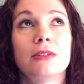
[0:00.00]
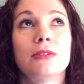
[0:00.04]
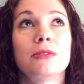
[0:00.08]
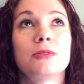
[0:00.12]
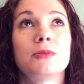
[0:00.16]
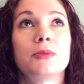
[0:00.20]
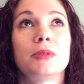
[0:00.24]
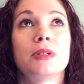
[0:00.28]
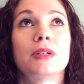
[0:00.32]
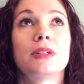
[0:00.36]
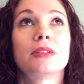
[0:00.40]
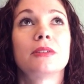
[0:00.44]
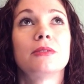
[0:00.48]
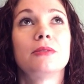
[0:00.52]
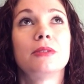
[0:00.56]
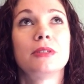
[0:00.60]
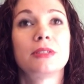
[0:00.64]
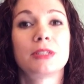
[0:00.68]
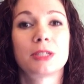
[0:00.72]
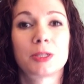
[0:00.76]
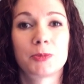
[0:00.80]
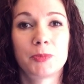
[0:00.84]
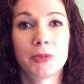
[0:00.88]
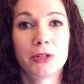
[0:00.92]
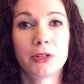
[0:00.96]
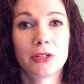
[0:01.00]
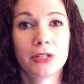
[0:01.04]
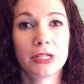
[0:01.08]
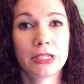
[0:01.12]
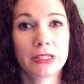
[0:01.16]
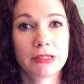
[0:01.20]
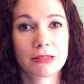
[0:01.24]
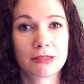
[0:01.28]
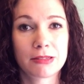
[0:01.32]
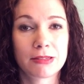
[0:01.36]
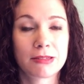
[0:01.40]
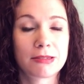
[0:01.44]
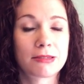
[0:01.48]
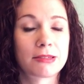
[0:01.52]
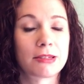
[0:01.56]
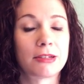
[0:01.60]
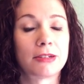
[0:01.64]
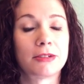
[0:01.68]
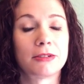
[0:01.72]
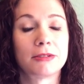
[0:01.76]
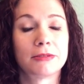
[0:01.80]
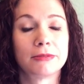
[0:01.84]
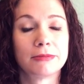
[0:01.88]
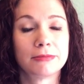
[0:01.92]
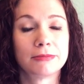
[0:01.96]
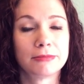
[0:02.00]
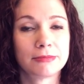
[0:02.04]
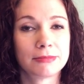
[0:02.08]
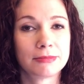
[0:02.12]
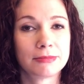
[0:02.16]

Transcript: knows, we all know he's experienced, so